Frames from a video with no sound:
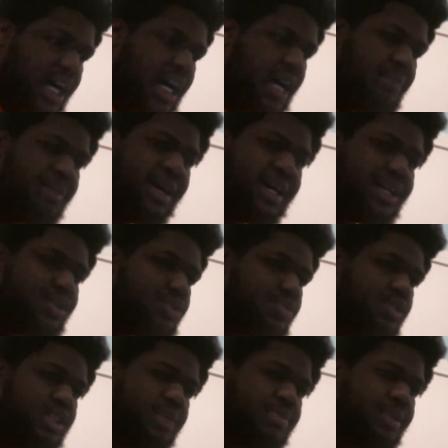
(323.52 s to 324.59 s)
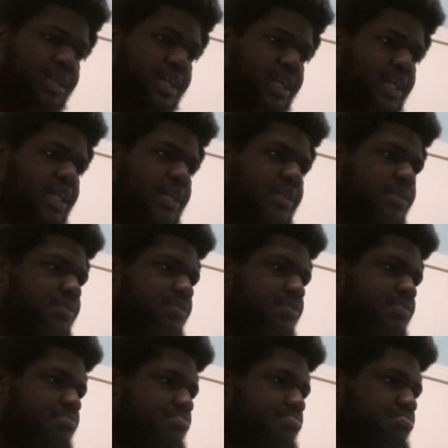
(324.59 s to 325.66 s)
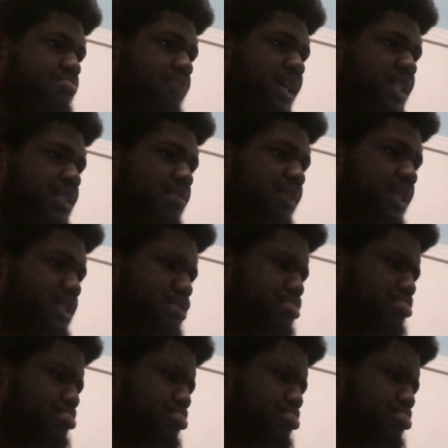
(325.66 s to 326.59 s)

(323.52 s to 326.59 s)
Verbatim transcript: I might do something possibly